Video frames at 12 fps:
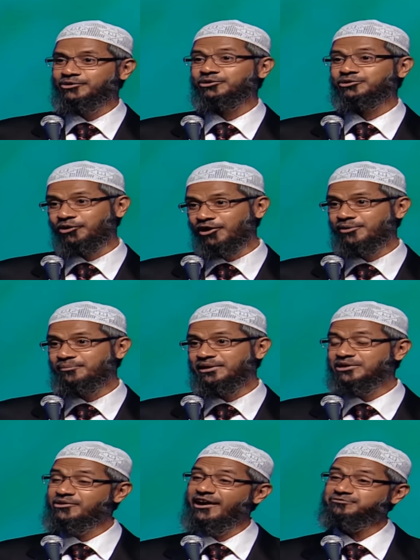You told
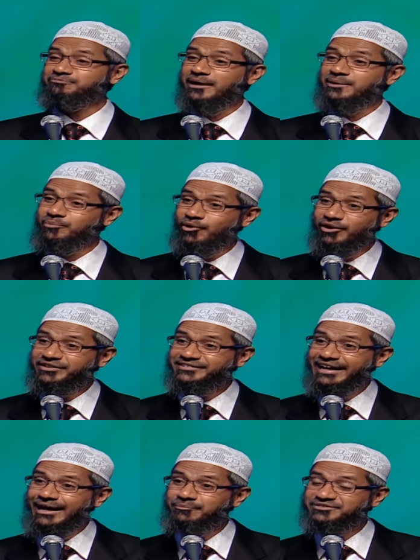me you have spent more
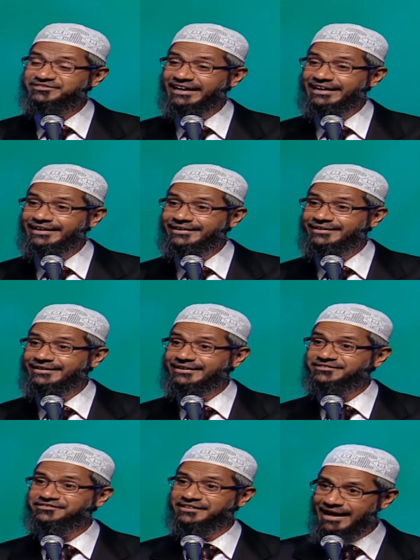time studying
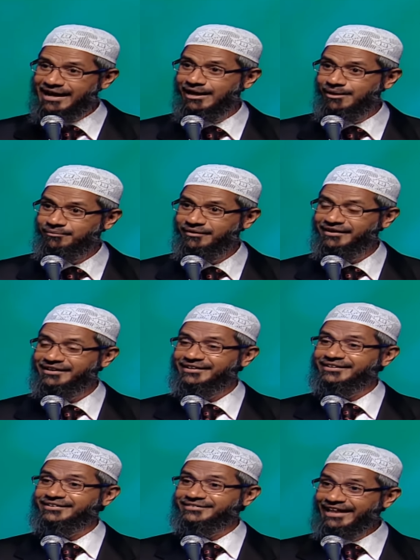Islam
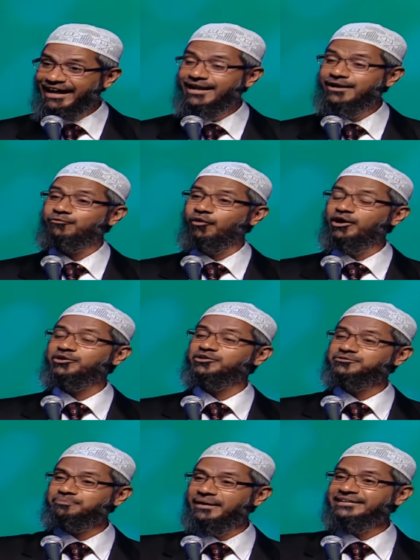than what
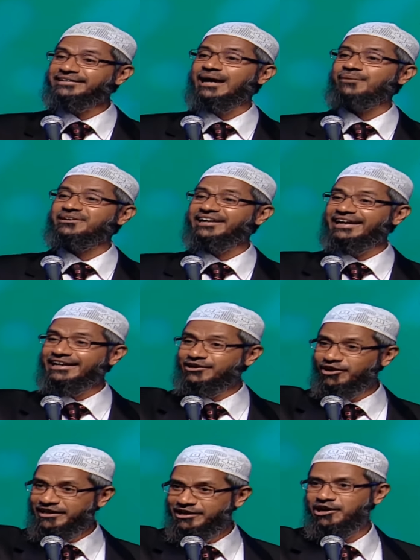you spend time in getting
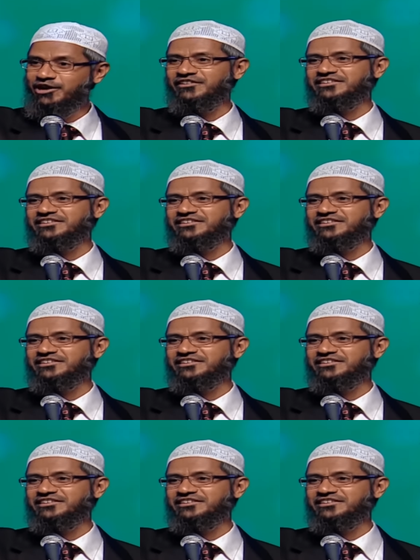your degree of